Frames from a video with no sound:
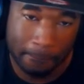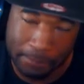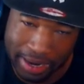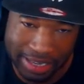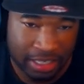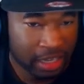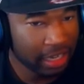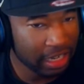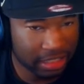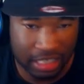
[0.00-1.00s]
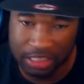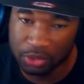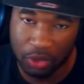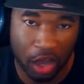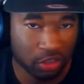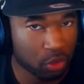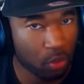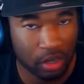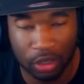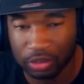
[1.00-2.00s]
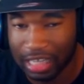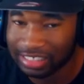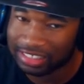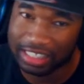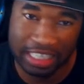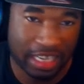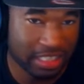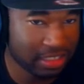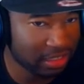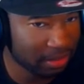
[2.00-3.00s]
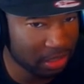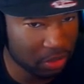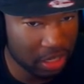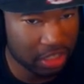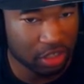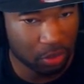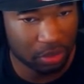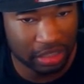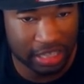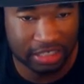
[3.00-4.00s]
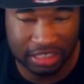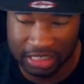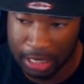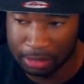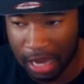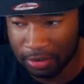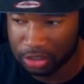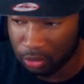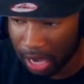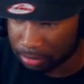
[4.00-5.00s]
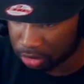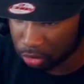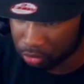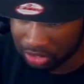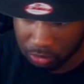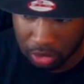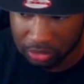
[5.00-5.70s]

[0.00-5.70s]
But it, this is also one of those things. It's, it's, it's easier with this just to keep count. This on absolute. This is one of